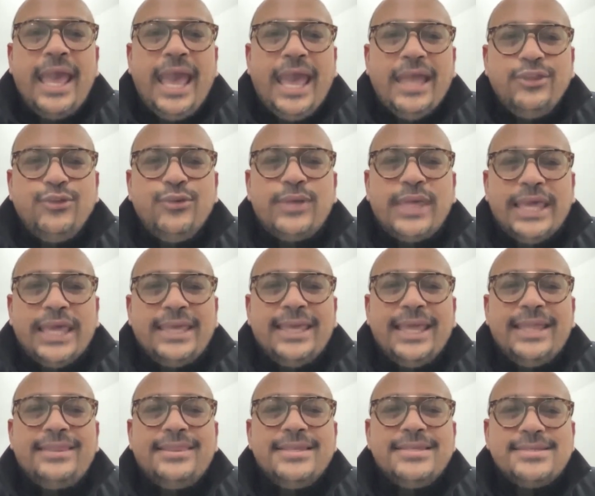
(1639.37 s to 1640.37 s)
and you can
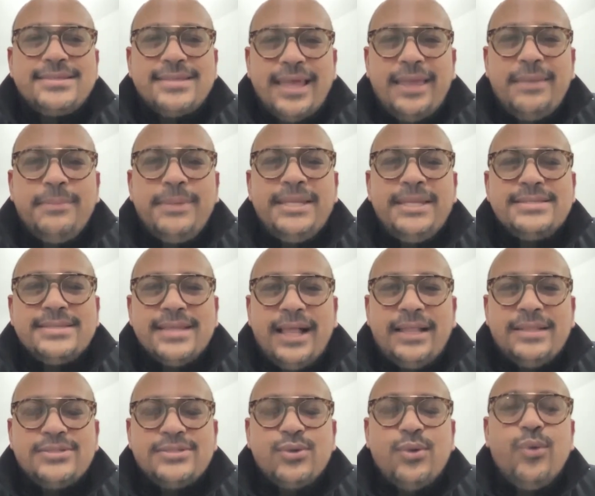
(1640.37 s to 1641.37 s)
get the same
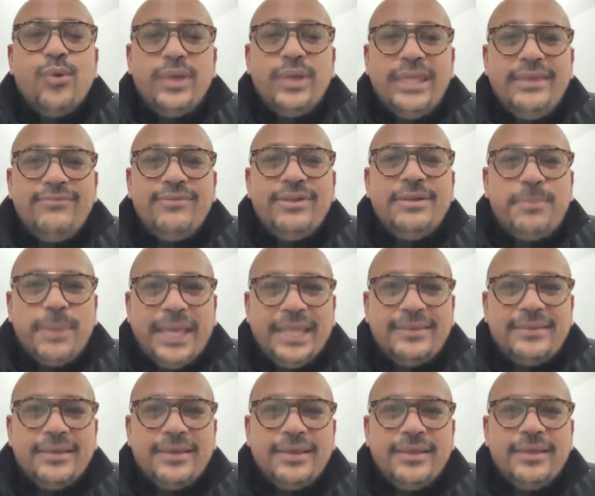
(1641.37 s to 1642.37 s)
results or even
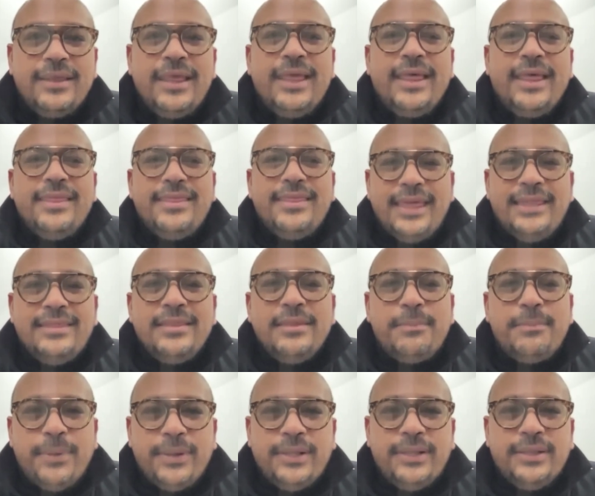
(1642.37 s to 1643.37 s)
better than the
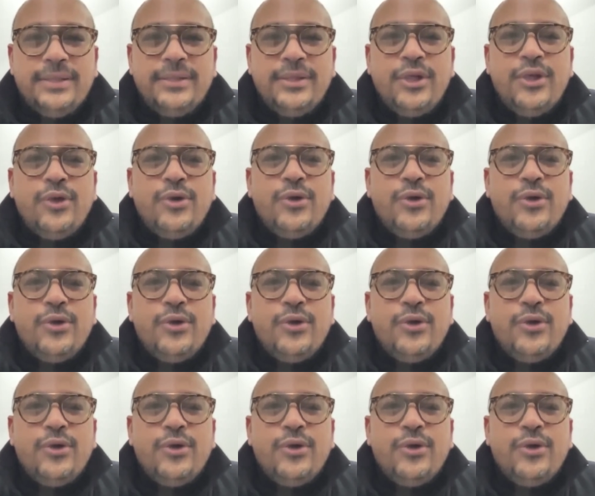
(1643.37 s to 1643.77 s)
pill